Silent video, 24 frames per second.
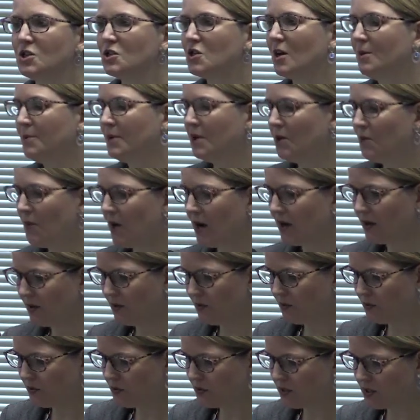So I'm going to walk
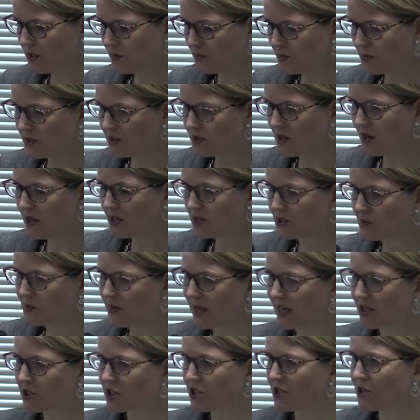you through some results.
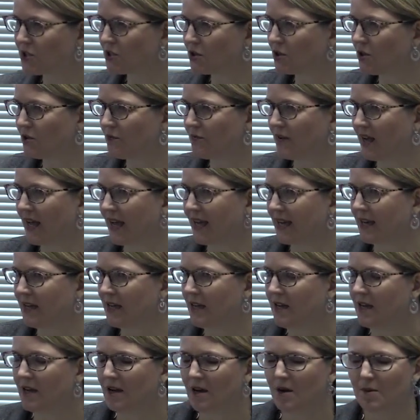We actually
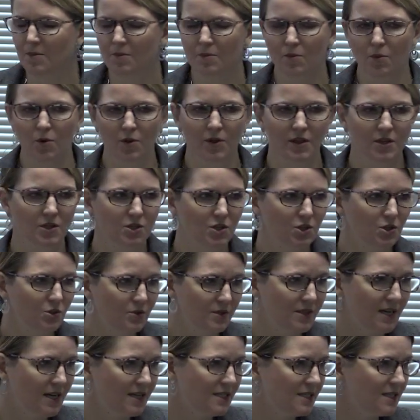surveyed more than
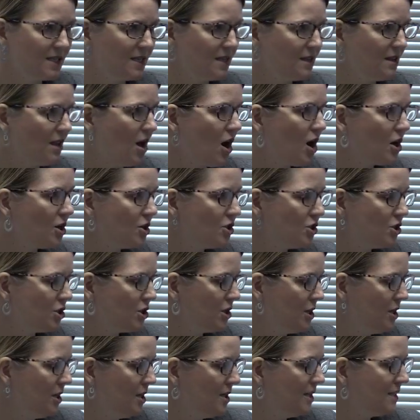two dozen large,
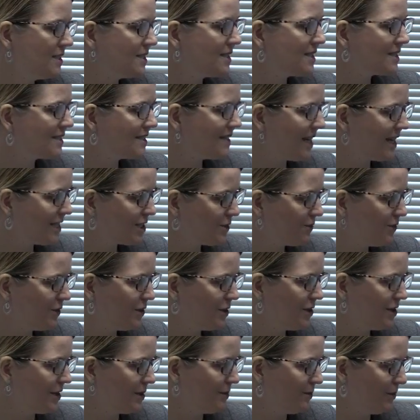
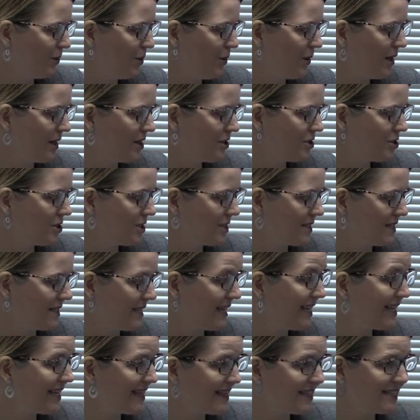successful employers in,
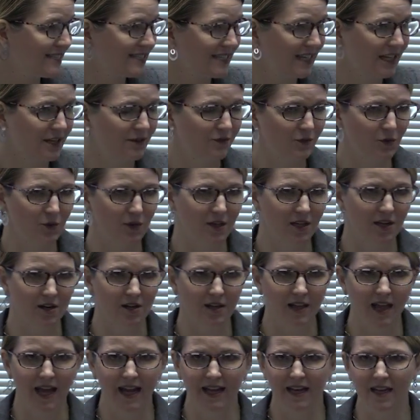in the state of North
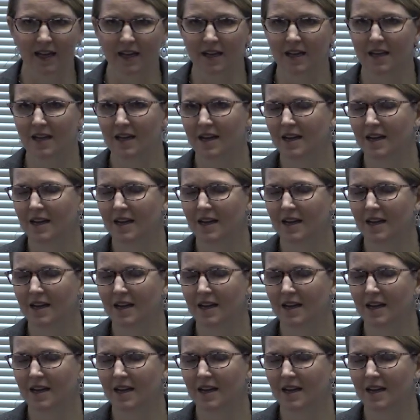Carolina.